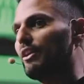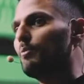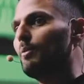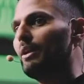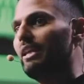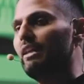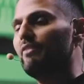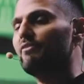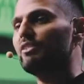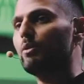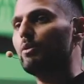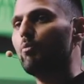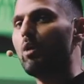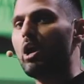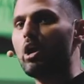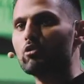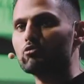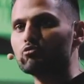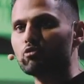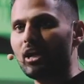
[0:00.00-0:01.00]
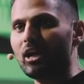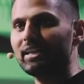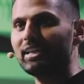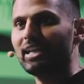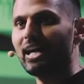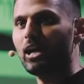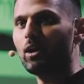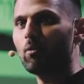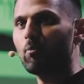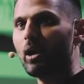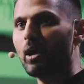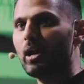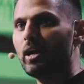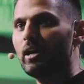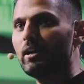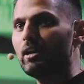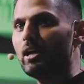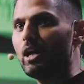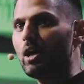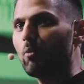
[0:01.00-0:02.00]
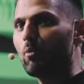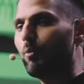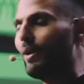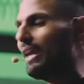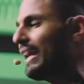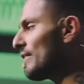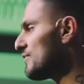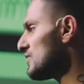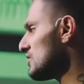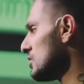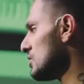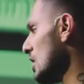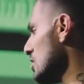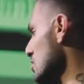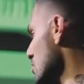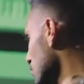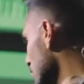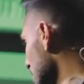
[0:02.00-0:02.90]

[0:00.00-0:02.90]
think we live in a world right now where we have such a